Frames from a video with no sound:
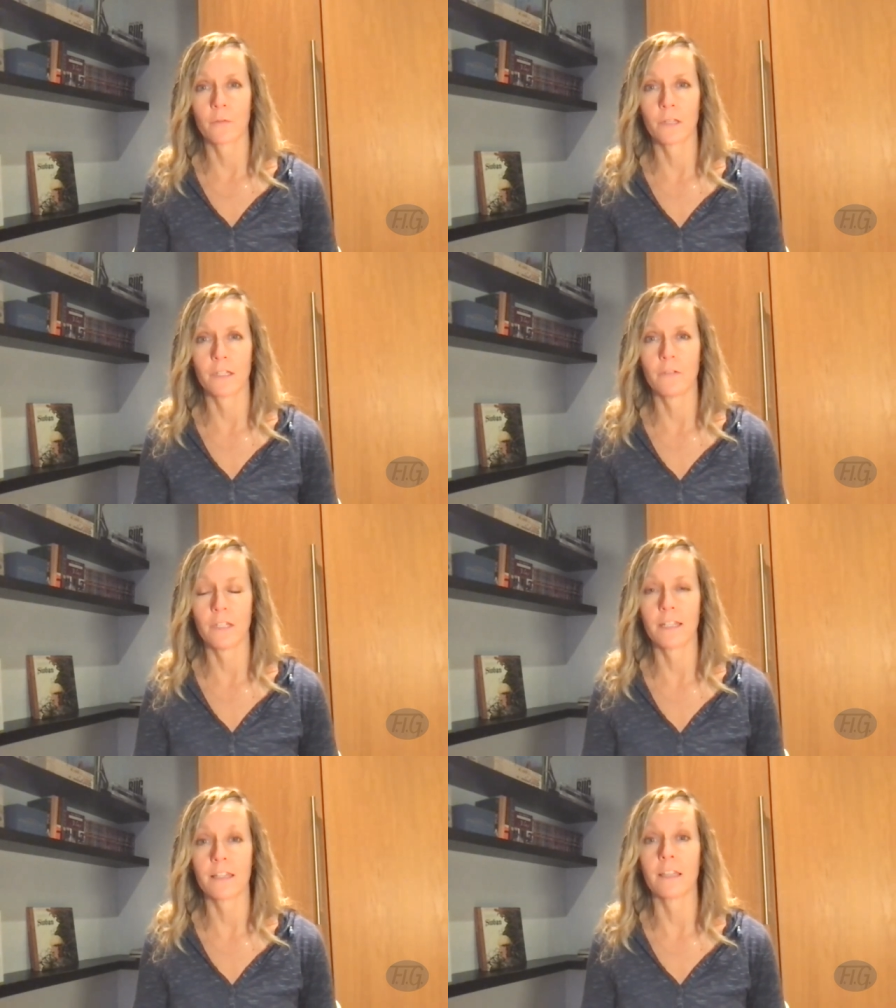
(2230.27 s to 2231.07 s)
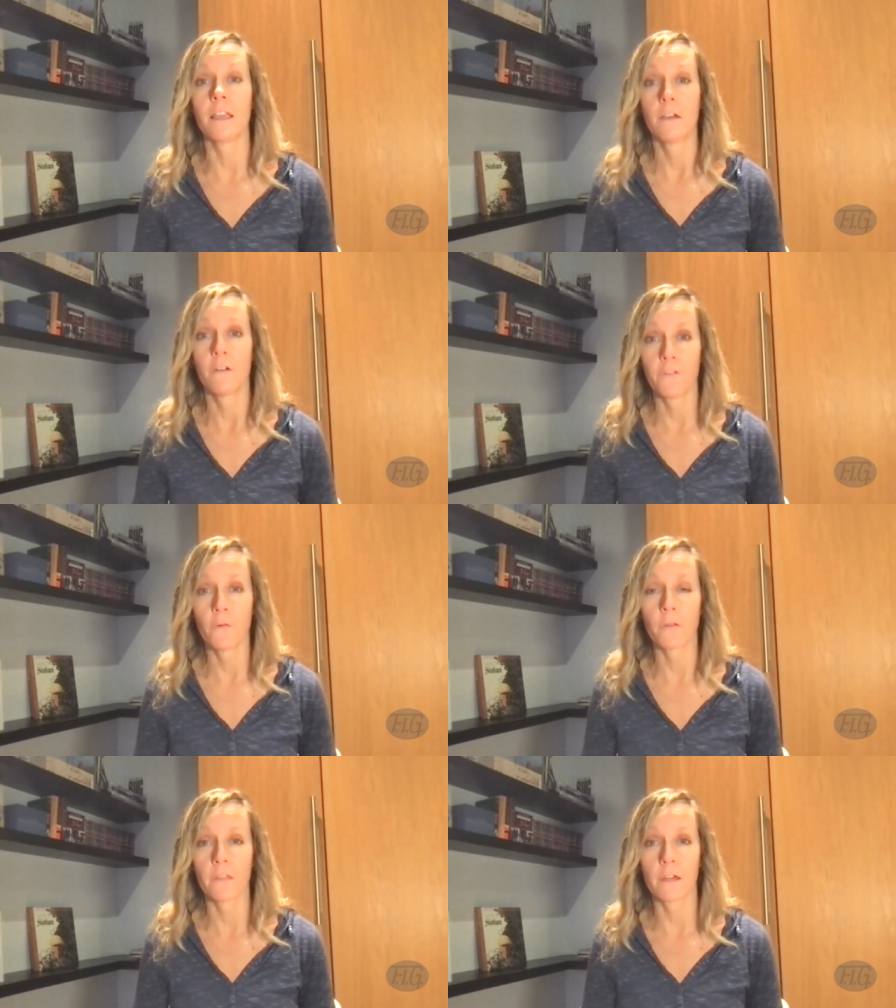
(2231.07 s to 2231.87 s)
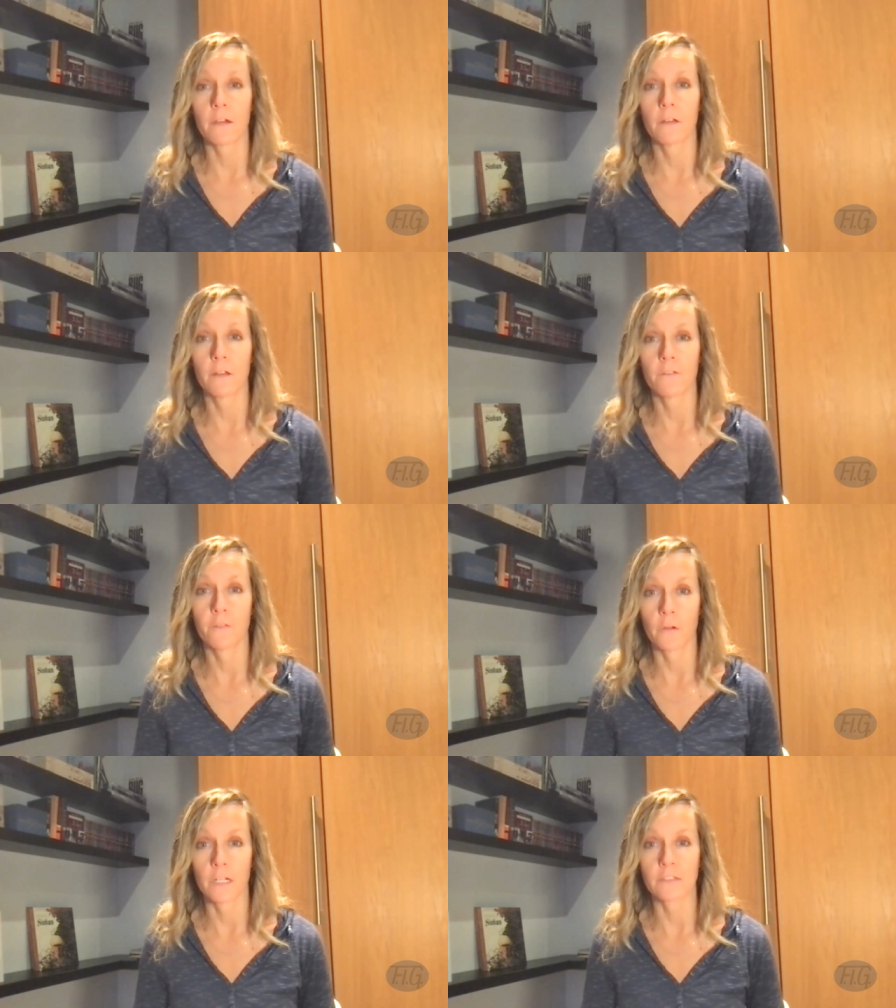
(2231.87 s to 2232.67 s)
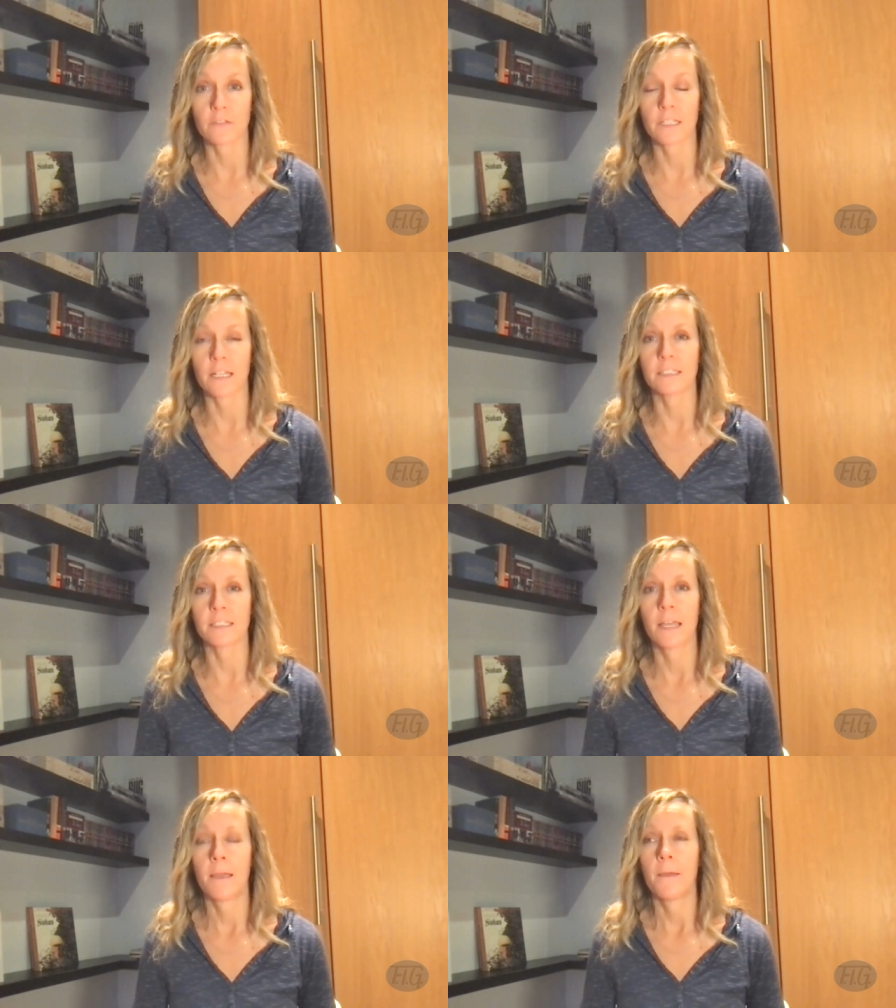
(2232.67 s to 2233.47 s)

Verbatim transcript: doing uniquely for their floor exercise.